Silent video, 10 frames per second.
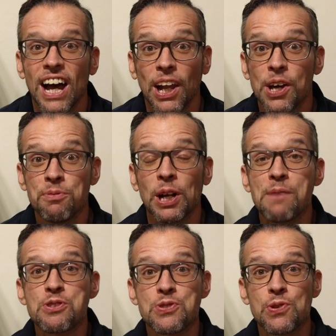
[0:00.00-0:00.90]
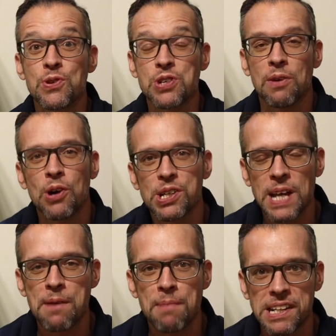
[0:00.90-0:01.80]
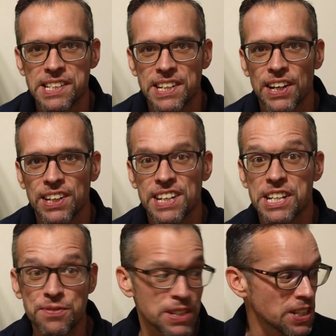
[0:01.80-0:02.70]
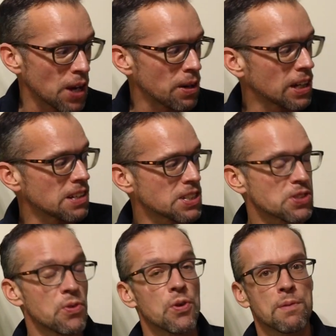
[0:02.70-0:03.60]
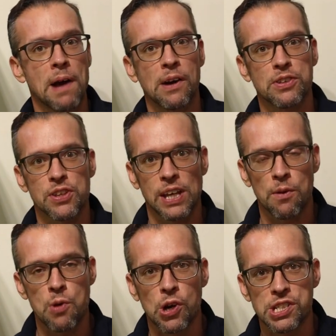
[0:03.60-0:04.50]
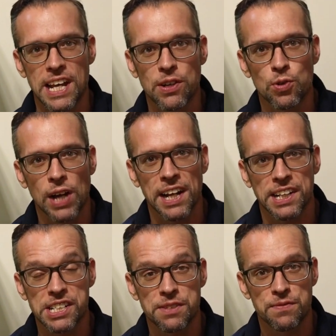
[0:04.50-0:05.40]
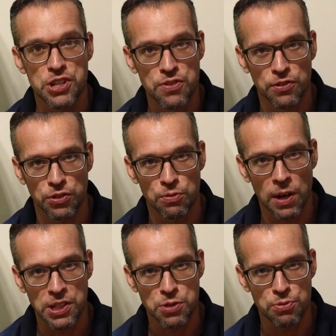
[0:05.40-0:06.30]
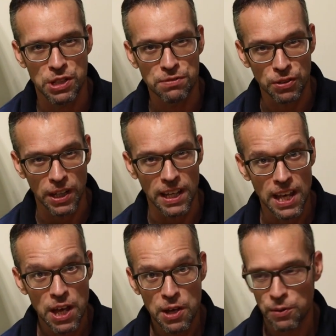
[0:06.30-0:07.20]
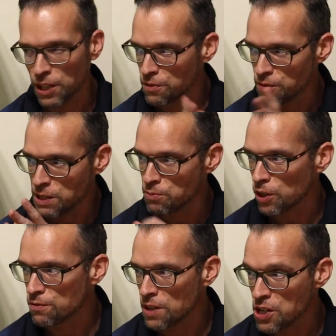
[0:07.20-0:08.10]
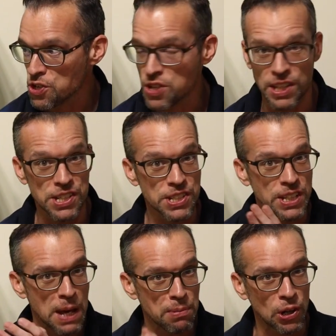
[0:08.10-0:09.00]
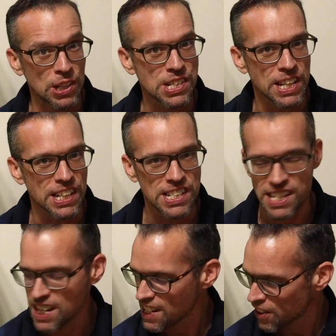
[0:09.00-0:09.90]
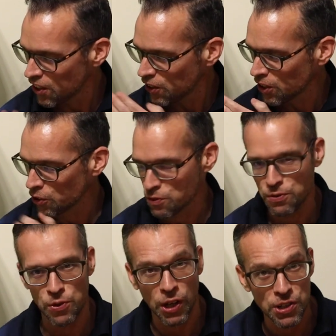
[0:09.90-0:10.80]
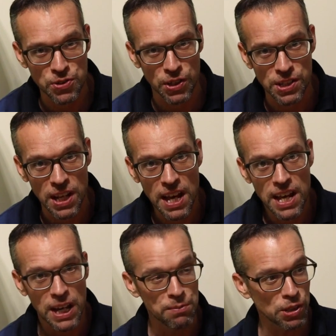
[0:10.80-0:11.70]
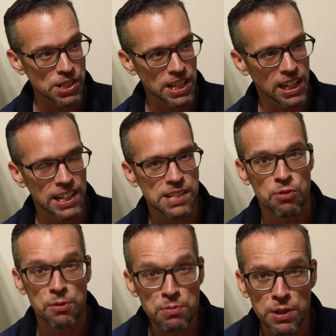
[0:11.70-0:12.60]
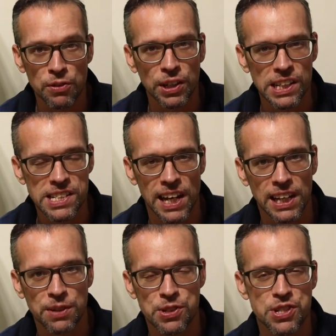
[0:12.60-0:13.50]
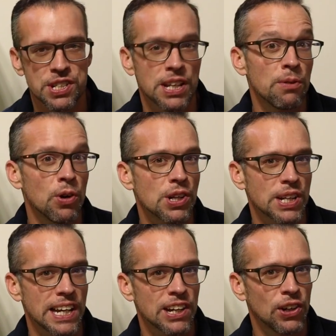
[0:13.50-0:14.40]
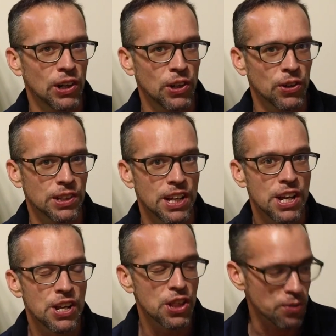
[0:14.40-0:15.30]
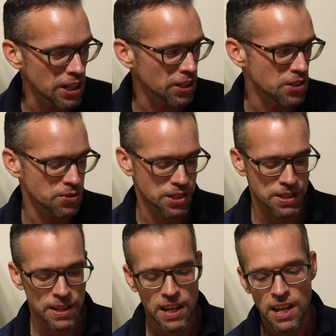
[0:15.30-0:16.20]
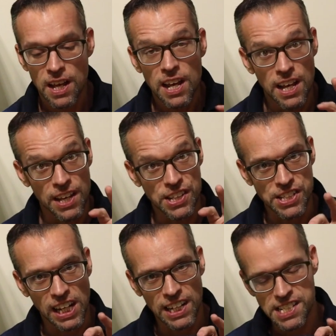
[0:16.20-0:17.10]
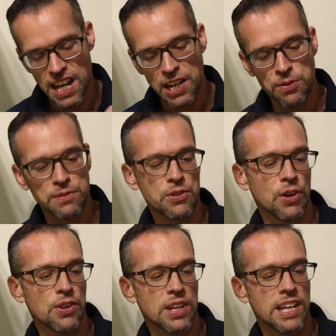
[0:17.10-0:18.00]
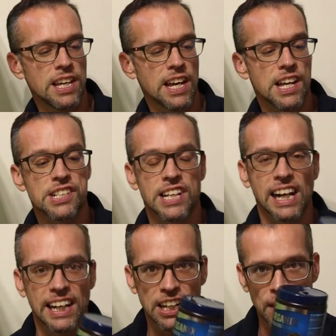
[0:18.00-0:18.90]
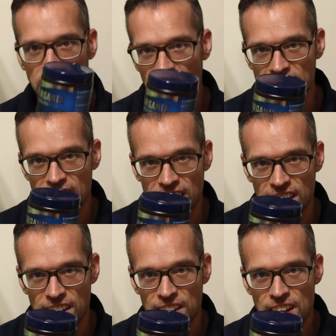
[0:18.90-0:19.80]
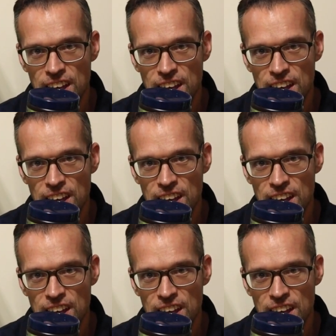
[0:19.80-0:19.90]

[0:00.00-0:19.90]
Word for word: Hello, my name is George, Oase Ambassador, and in this video we're going to talk about the Oase Organix fish food range briefly. We're going to feed my fish in the Scaper Line 60, the Highline 400, and my cichlid maroon divider tank, which is the Oase Highline 300. In the cichlid tank, we've got the cichlid granulate here.